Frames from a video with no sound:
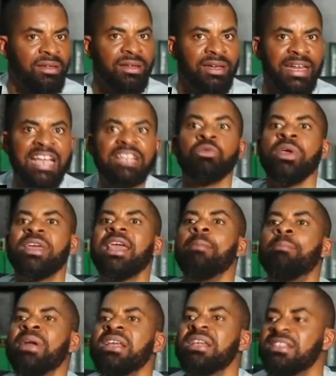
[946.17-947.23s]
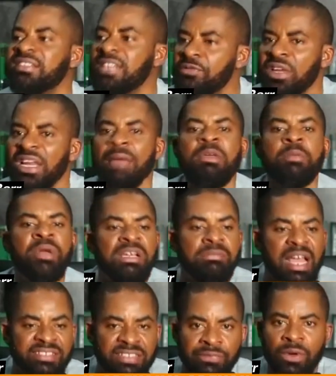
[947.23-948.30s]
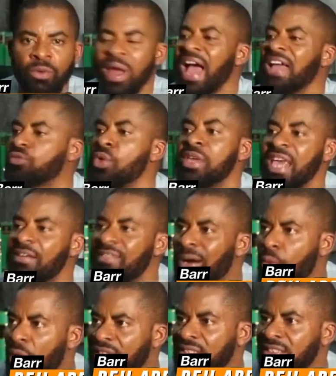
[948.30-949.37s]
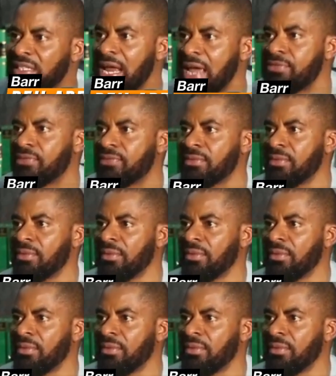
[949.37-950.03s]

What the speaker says: Let Wike bring his CV. Let me bring my CV. Where has Wike ever worked in his life?